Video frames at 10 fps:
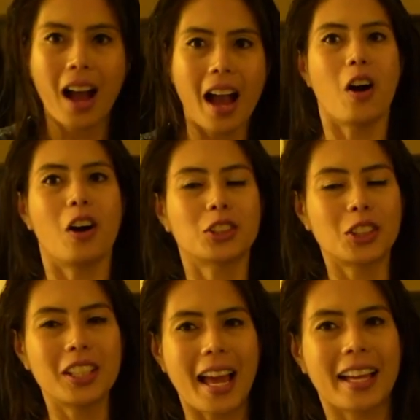I
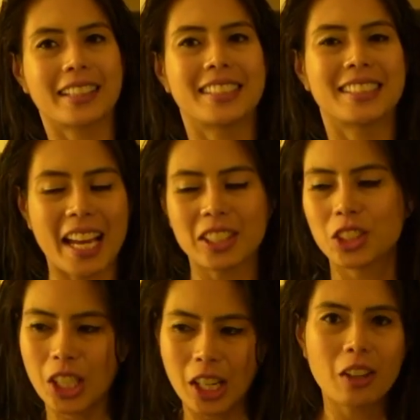also like this side
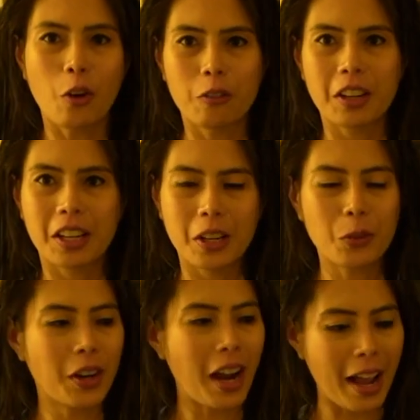chair over here
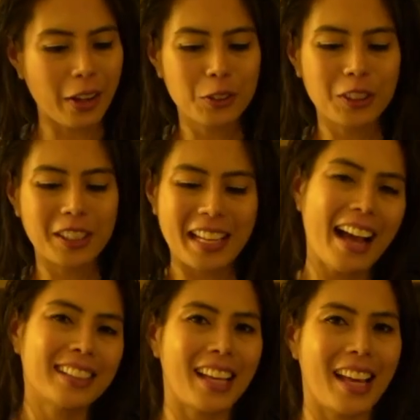where I could
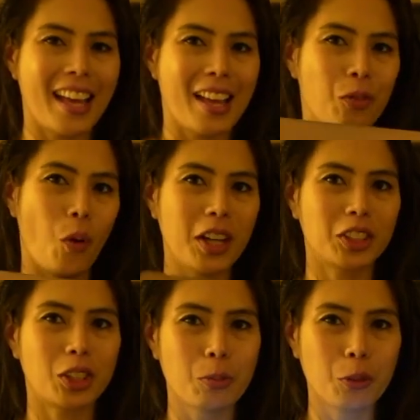relax and
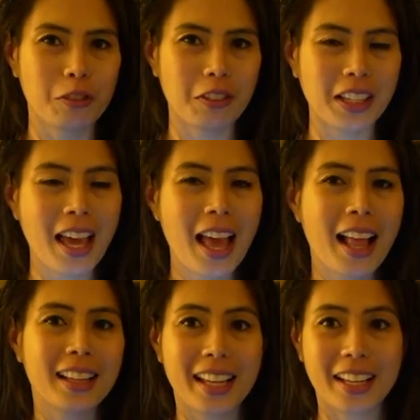watch a movie
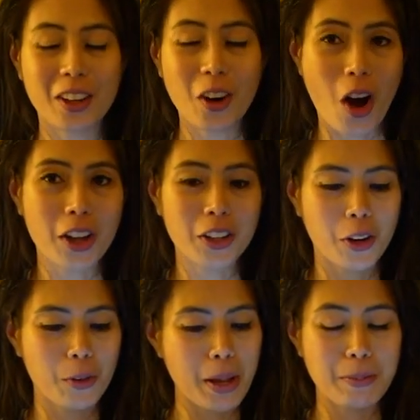later on,
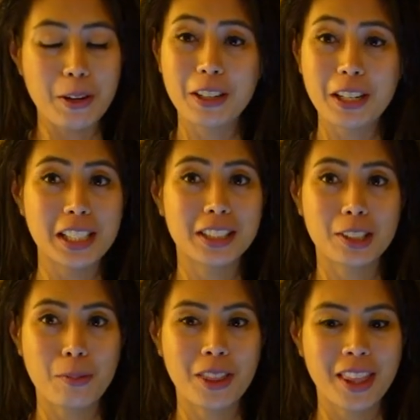or maybe read
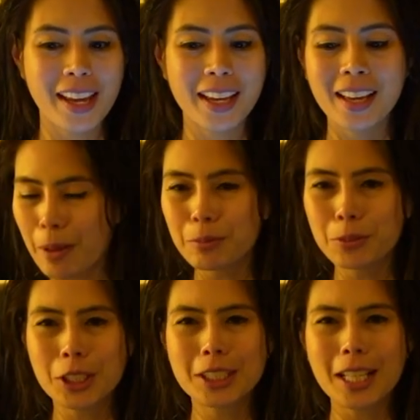something. I'm
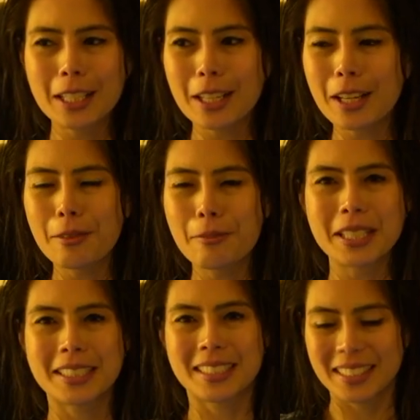just a little
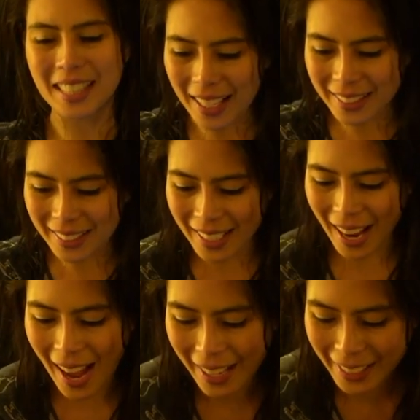bit sad that
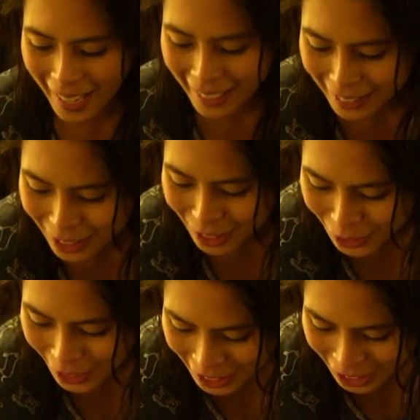I cannot
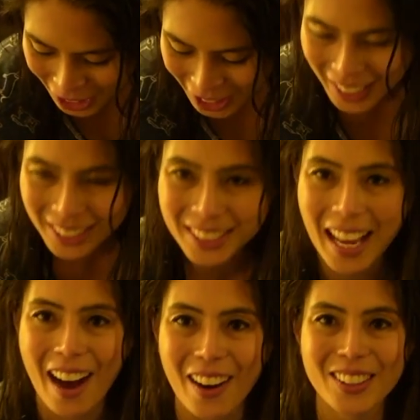stretch this
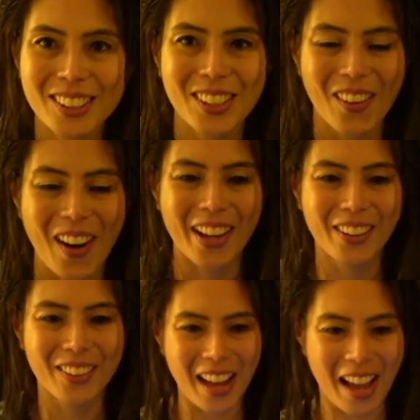out so I
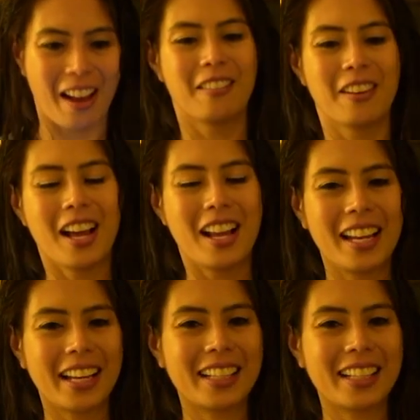could have like